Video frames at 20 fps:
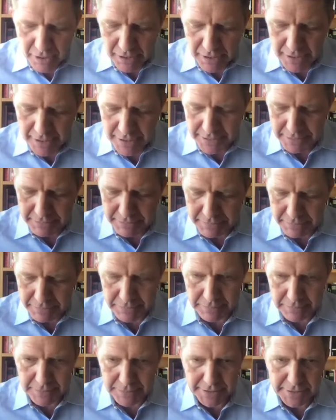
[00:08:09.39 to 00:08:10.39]
I
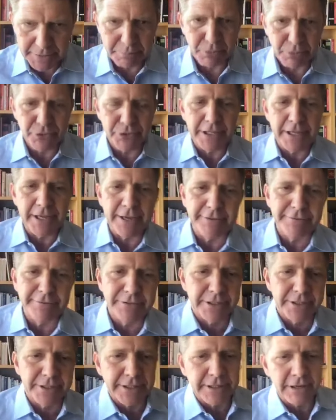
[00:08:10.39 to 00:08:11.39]
leaned pretty
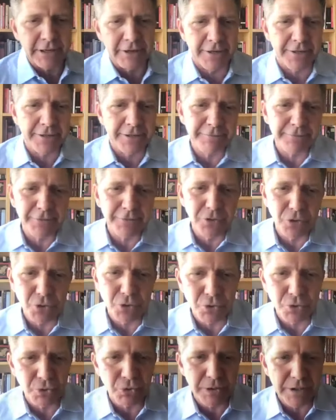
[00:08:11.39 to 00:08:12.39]
heavily on a
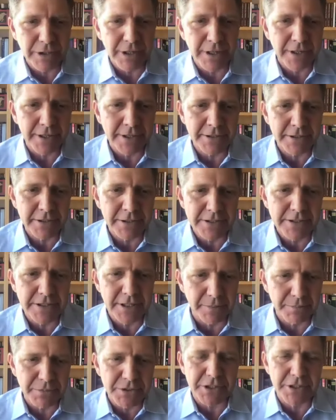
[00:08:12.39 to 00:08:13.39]
few uh, C
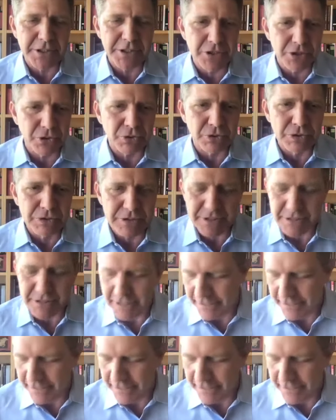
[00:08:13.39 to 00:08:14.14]
M C students.